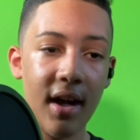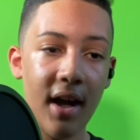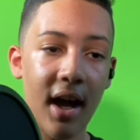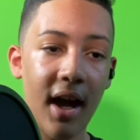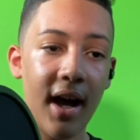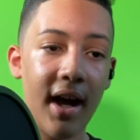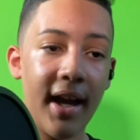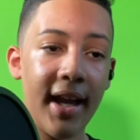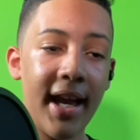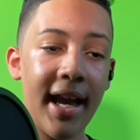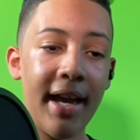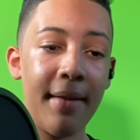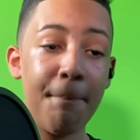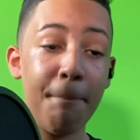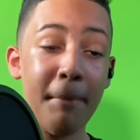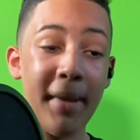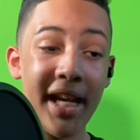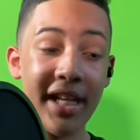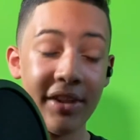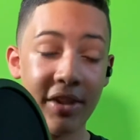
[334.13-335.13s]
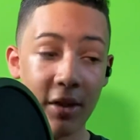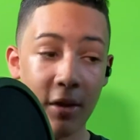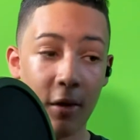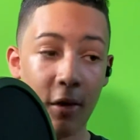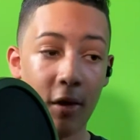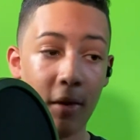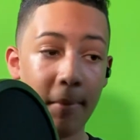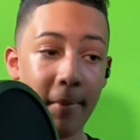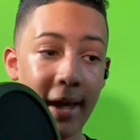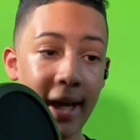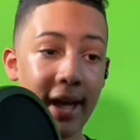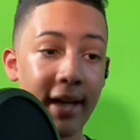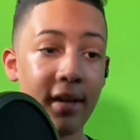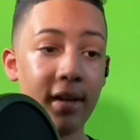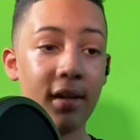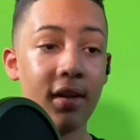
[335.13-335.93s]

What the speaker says: I had made the call back.